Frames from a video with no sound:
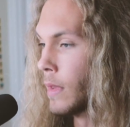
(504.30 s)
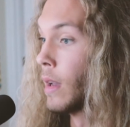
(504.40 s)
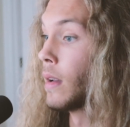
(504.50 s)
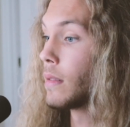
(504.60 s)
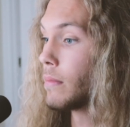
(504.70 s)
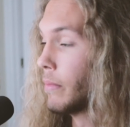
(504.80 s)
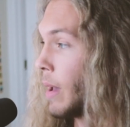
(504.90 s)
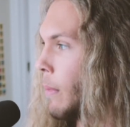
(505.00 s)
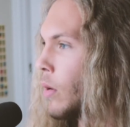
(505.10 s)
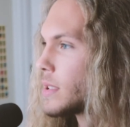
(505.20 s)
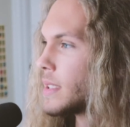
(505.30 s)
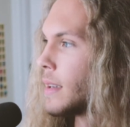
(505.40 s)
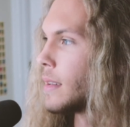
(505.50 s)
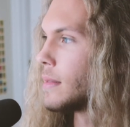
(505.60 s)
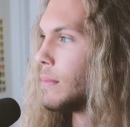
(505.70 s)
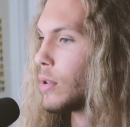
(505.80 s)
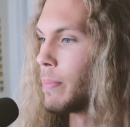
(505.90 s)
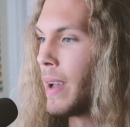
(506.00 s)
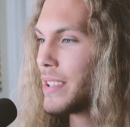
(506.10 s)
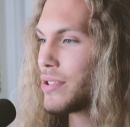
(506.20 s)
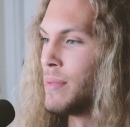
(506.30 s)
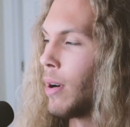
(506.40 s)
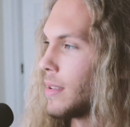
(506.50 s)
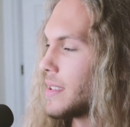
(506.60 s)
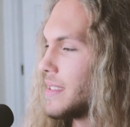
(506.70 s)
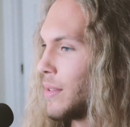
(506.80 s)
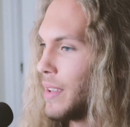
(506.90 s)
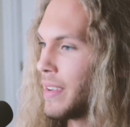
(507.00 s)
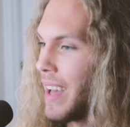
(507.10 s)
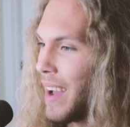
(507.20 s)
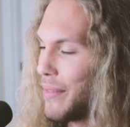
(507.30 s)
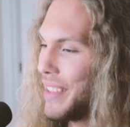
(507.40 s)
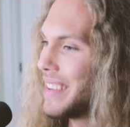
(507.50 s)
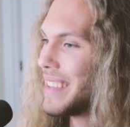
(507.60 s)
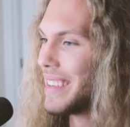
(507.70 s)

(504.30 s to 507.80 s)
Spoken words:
Yeah. Yeah. Most mainstream artists don't even have the